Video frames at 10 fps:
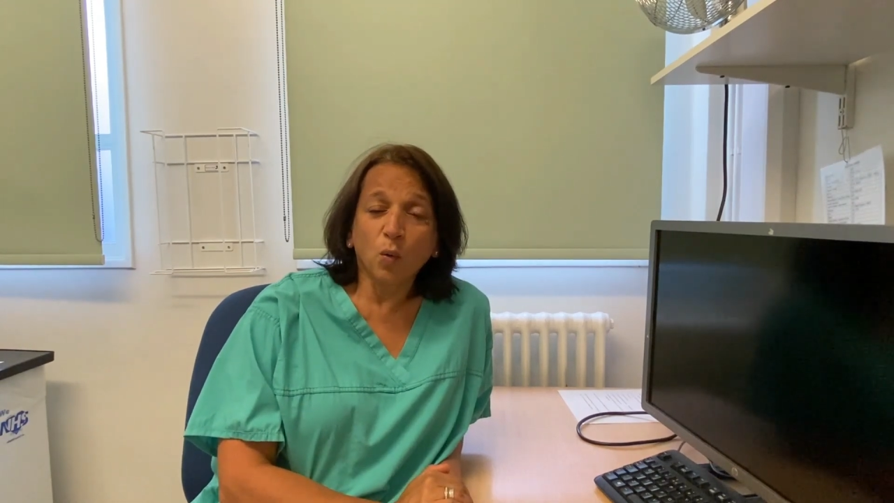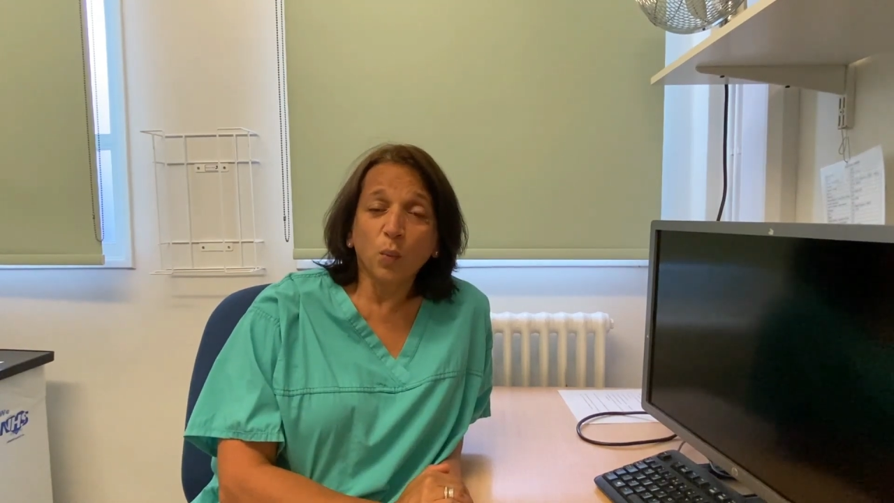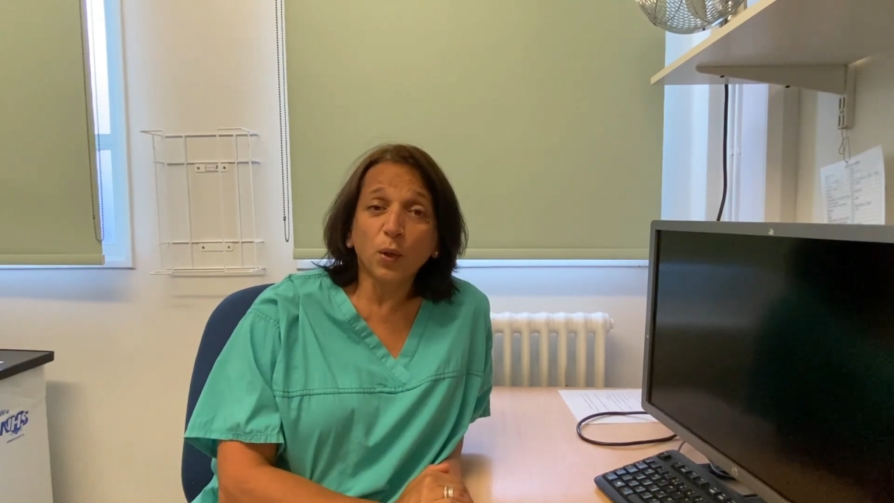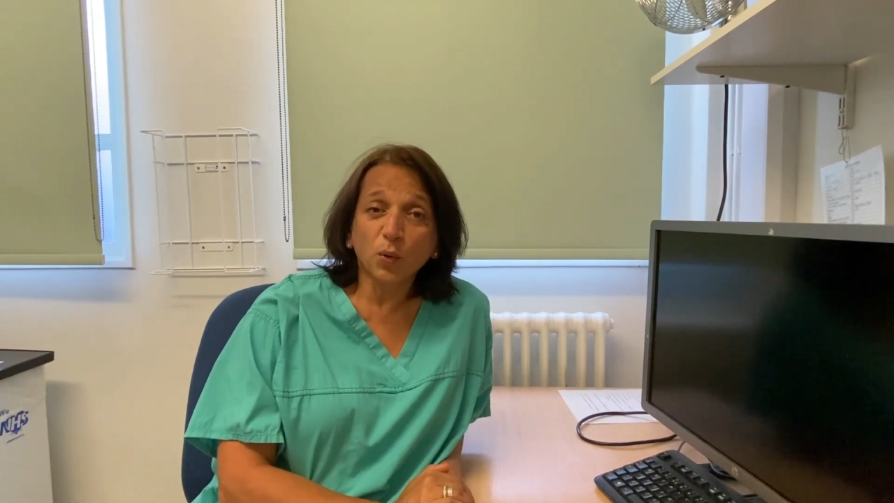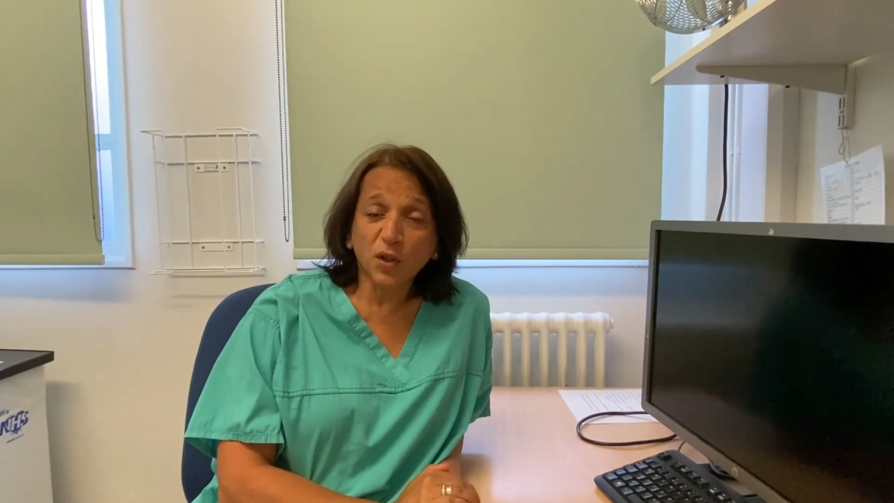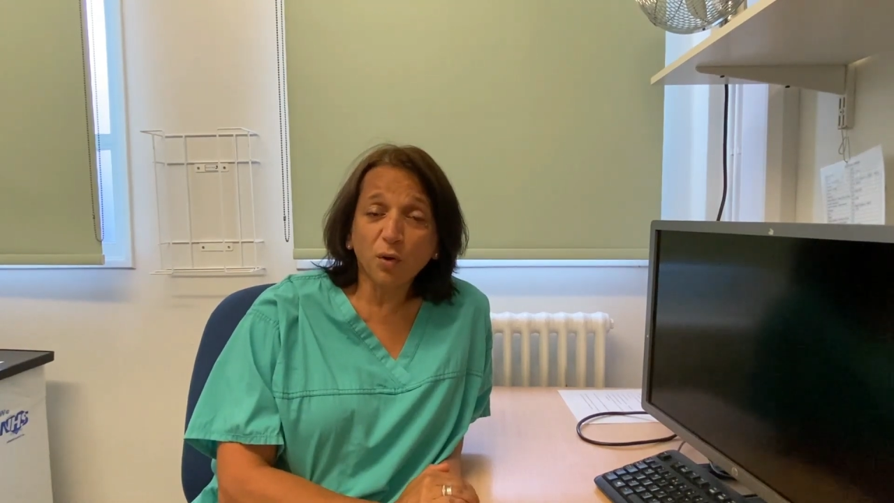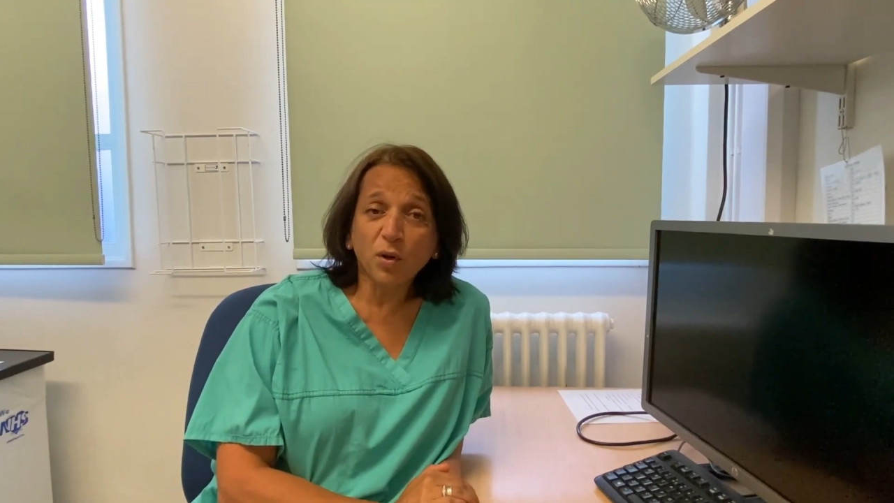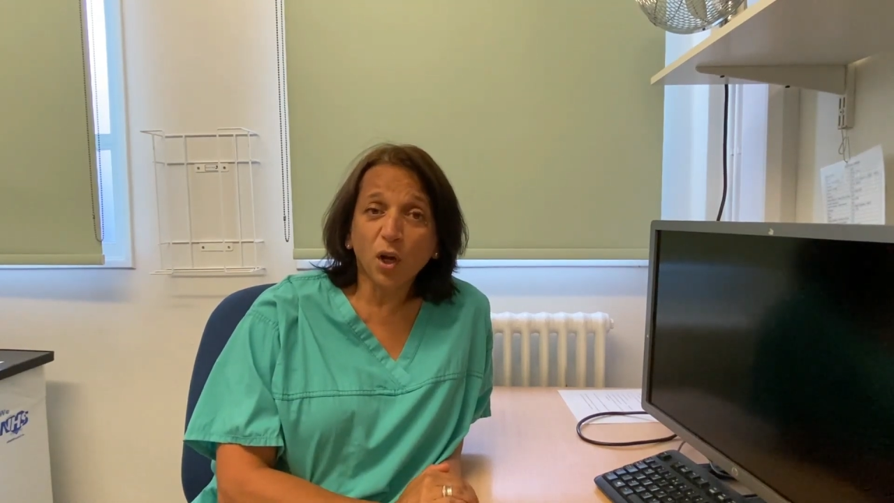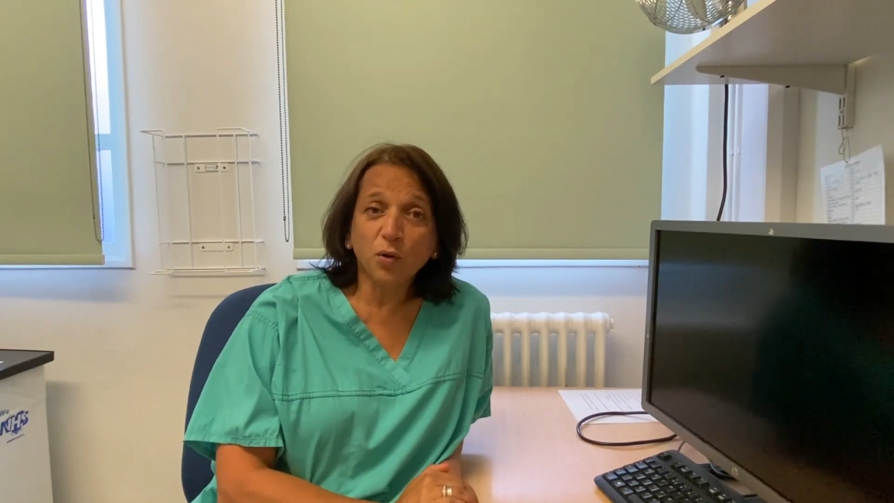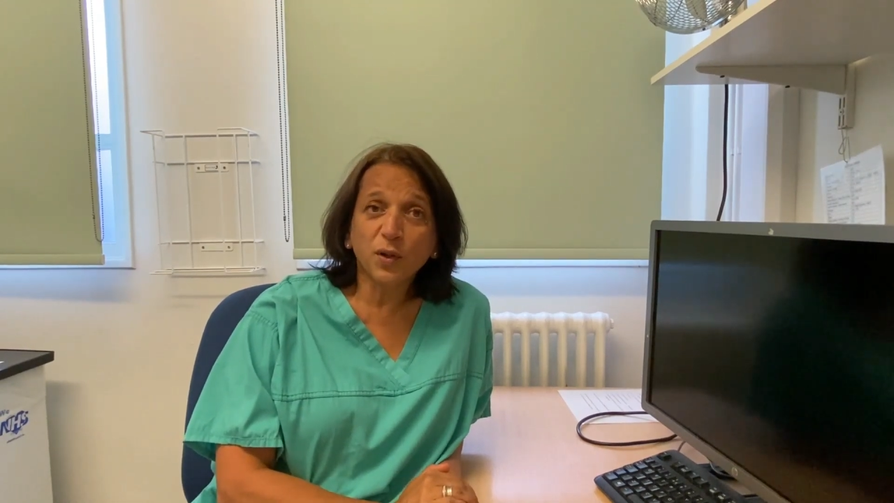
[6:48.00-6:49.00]
We also
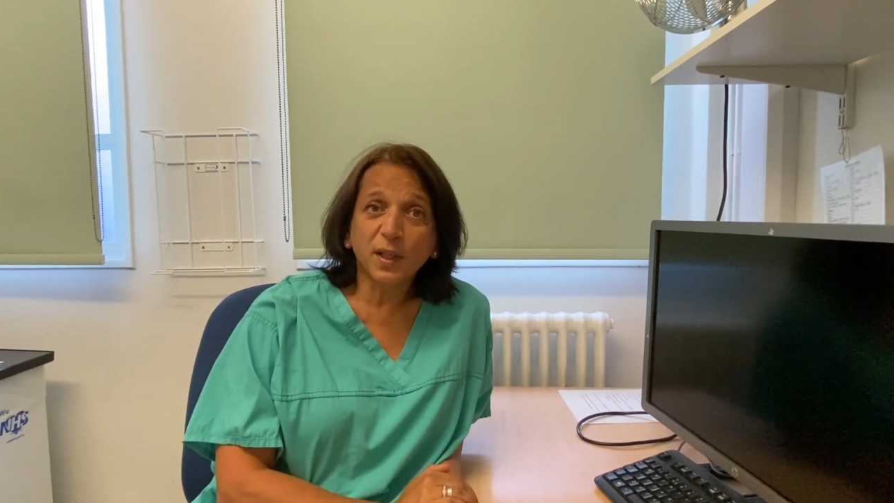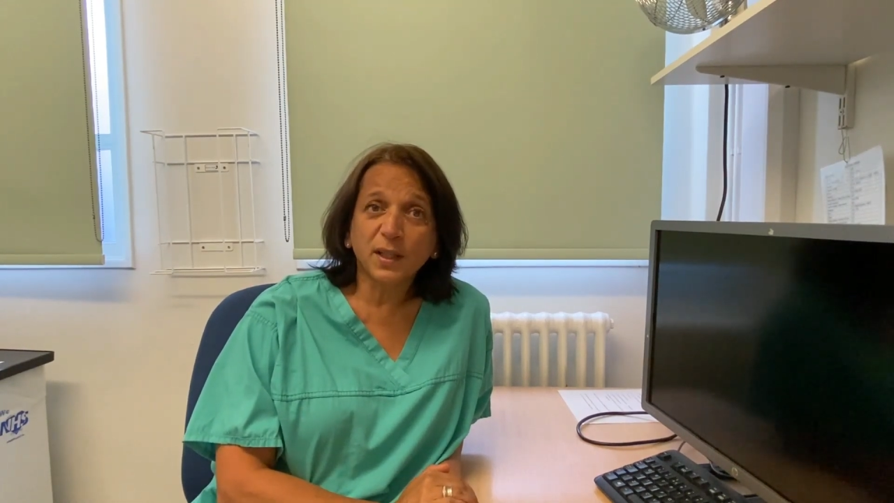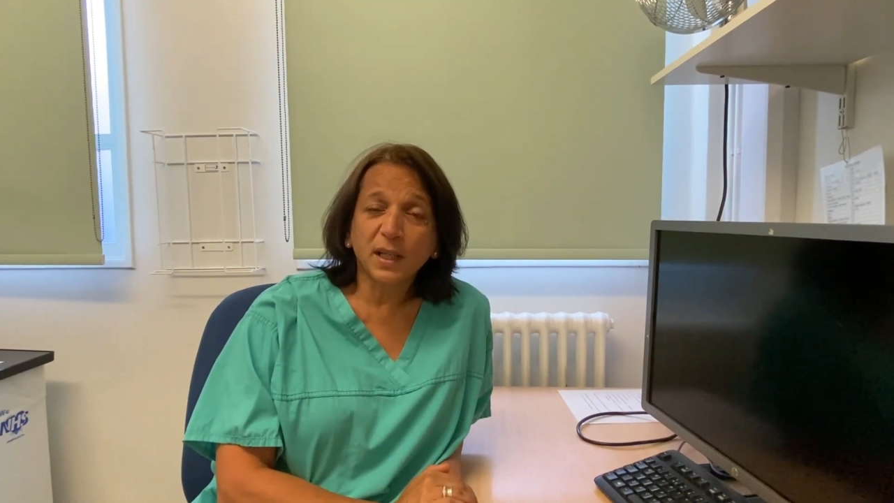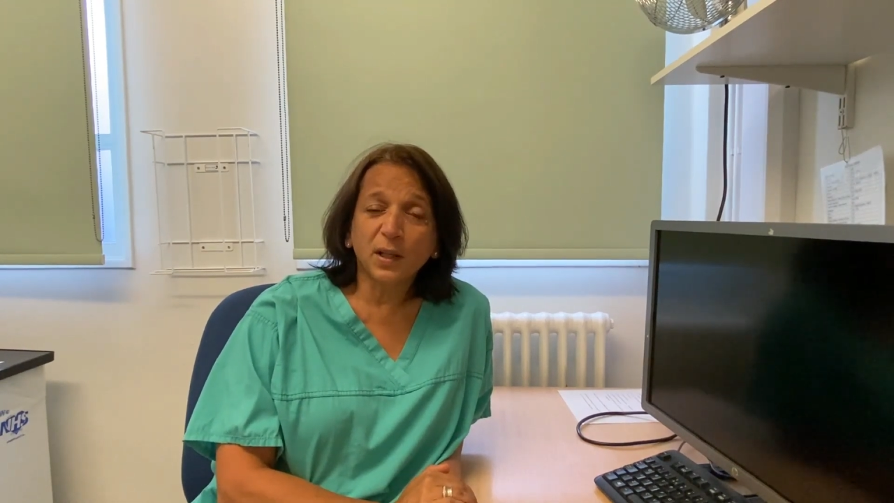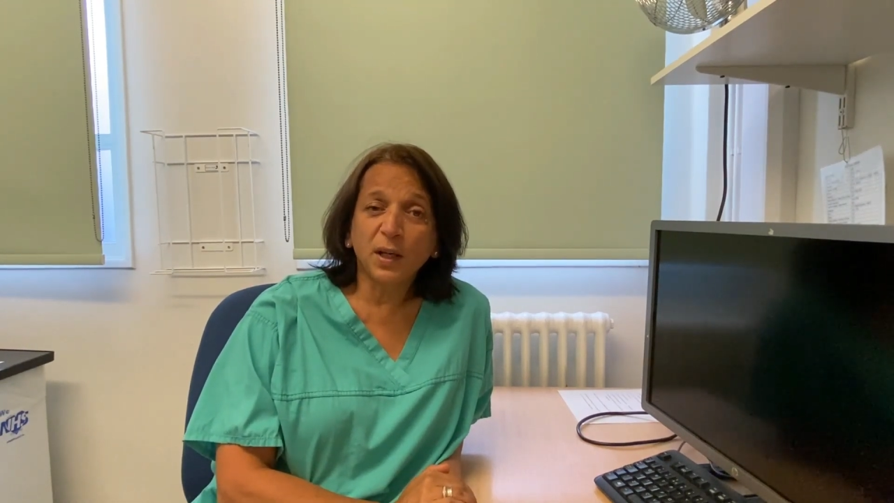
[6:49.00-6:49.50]
know that